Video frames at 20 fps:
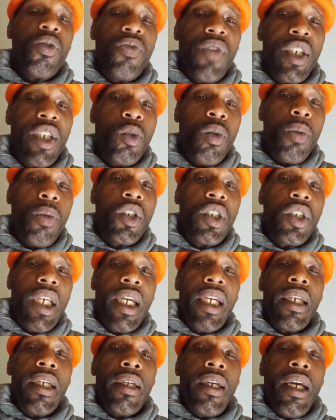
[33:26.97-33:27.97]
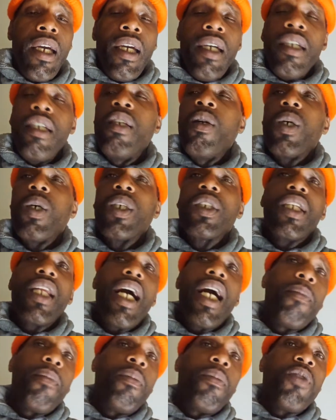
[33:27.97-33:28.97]
That's what I'm saying. You know, there's a
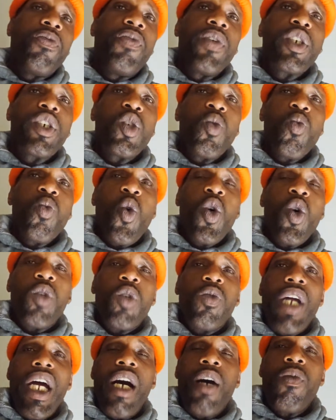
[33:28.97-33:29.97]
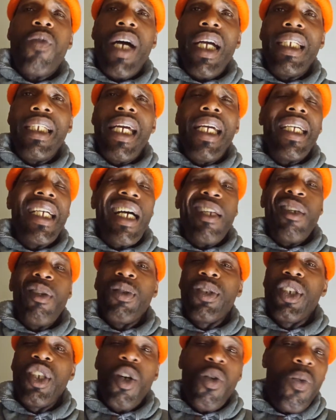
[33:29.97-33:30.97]
lot of motherfuckers that walk around, right? They ain't got no
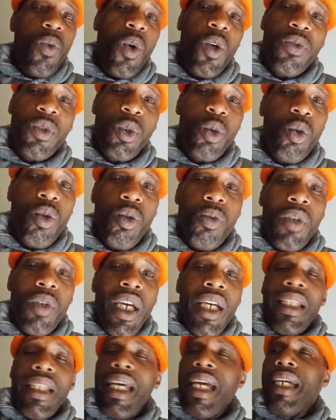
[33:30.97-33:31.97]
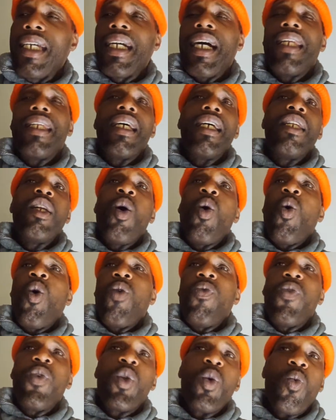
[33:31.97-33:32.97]
self-worth to them. They ain't got nothing to
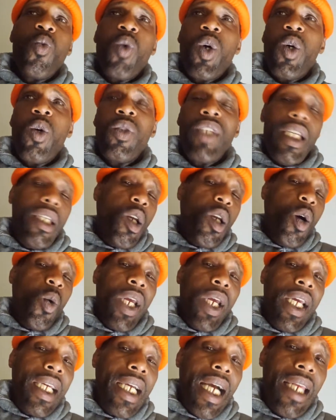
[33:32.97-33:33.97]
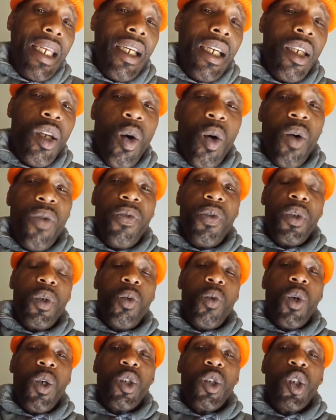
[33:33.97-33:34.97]
offer the world. They know they ain't got nothing to offer the
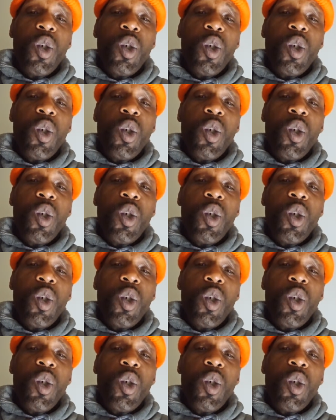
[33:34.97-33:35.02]
world.